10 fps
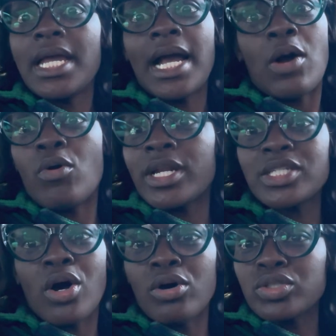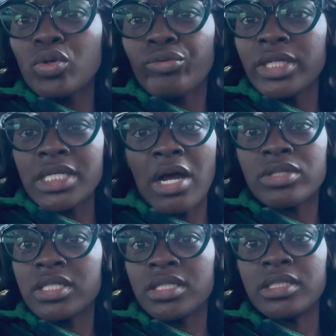I wanted to also reach out
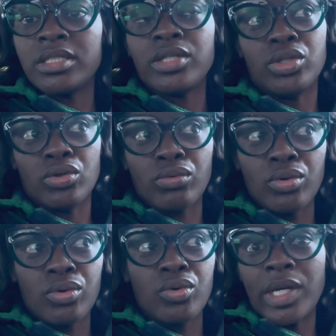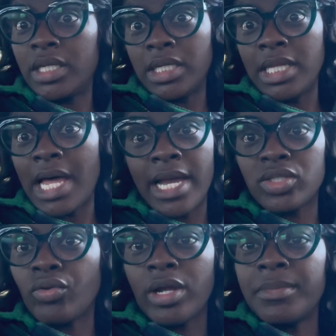to Yall and Eli's
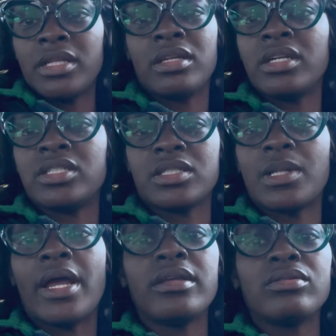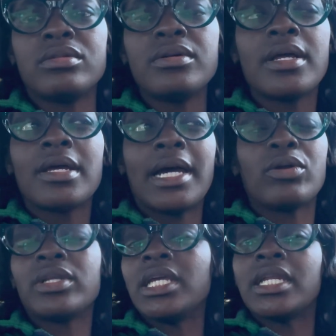grandmother and just like, I
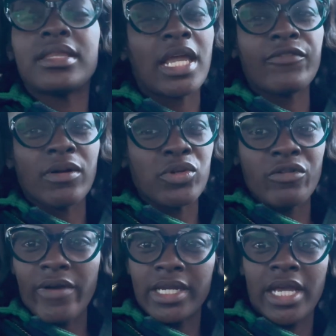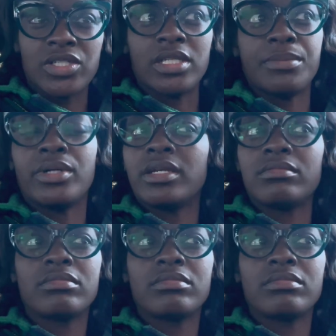don't need anything from you financially, but